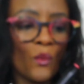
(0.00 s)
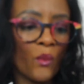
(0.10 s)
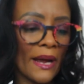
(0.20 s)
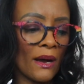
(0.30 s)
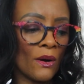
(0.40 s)

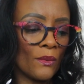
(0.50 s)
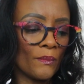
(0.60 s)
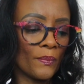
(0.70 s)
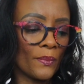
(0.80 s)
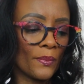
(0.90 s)

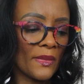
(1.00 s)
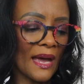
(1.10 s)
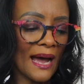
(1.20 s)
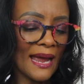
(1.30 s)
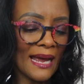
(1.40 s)
Well,
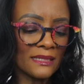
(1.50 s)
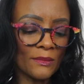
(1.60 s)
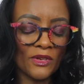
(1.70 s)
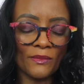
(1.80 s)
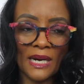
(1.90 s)
I had
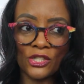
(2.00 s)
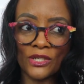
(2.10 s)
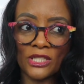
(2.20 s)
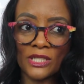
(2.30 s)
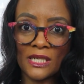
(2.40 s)
something by
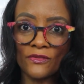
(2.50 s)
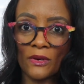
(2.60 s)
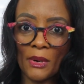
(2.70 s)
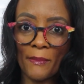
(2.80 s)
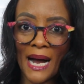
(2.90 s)
treStique
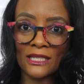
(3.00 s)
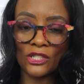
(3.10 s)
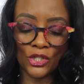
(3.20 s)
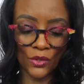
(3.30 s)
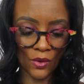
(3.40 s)
from a
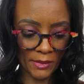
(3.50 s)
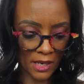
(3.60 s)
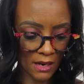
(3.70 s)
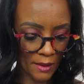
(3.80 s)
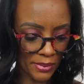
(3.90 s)
BoxyCharm
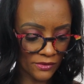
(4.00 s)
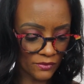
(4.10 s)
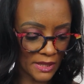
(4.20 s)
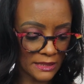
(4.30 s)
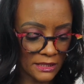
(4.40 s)
a couple of
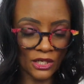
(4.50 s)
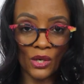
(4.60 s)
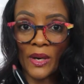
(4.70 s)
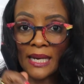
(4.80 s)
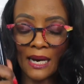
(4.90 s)
months
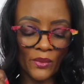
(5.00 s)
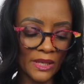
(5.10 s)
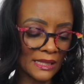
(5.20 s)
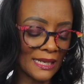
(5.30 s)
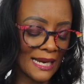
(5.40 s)
ago, and I
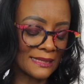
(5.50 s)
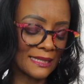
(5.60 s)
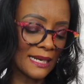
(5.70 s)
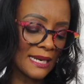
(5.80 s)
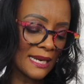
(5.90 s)
really liked
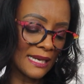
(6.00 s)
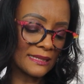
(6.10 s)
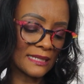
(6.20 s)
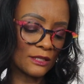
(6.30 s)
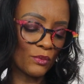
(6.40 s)
it. It
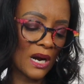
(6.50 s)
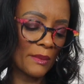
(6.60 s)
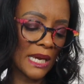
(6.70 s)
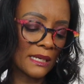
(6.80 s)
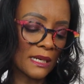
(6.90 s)
says
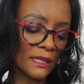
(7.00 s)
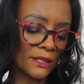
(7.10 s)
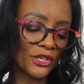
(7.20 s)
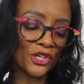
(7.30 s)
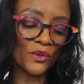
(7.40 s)
prime and
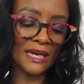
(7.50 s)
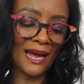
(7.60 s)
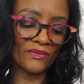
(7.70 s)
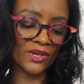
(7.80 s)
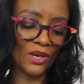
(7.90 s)
color, you can
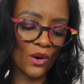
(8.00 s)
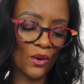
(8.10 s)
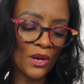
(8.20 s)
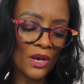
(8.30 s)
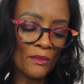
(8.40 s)
have it
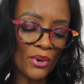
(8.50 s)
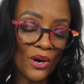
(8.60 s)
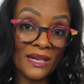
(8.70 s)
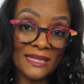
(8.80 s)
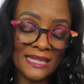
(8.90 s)
all.
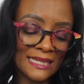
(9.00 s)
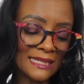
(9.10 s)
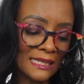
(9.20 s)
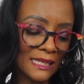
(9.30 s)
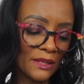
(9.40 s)
Part
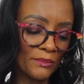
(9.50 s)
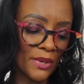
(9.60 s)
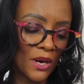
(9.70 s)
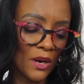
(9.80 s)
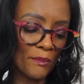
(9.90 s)
tinted lip
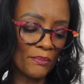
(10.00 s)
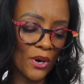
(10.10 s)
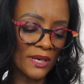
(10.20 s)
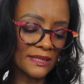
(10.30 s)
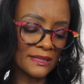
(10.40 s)
balm,
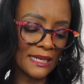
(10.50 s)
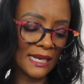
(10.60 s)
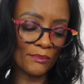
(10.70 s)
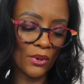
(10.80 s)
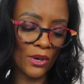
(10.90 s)
part
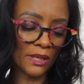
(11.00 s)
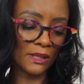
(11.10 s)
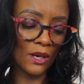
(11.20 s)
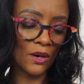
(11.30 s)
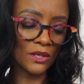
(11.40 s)
stain, part
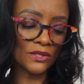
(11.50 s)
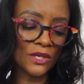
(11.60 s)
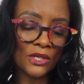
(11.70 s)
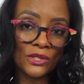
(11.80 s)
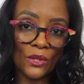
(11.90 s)
gloss,
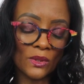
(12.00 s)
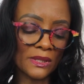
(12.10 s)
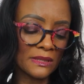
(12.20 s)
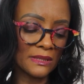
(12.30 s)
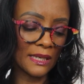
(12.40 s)

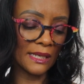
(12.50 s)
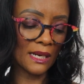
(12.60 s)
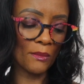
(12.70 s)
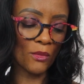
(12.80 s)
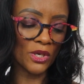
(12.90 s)
totally
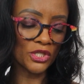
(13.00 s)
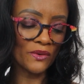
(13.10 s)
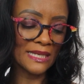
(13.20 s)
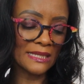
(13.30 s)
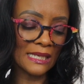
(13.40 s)
stunning.
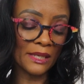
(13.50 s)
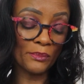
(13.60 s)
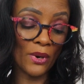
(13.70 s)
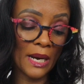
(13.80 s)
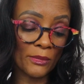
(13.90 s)
Moisturizing
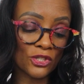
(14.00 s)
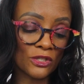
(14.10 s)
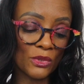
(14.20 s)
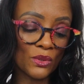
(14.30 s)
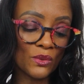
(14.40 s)
lip primer
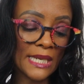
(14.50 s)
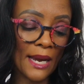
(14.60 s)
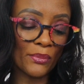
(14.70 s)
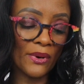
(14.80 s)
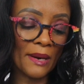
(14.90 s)
smooths
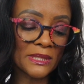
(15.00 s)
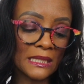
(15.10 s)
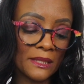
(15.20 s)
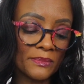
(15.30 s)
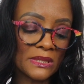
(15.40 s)
and
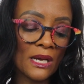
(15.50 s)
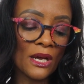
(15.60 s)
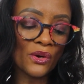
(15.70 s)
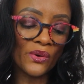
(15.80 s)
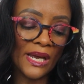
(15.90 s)
preps lips,
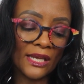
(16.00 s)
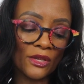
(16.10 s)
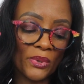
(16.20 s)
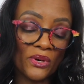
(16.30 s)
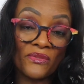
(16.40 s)
creating
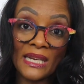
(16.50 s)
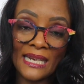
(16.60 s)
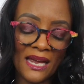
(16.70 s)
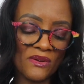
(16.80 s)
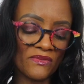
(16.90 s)
the perfect
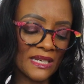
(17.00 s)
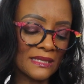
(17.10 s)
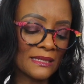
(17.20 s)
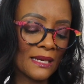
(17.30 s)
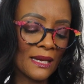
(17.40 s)

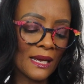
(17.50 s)
canvas.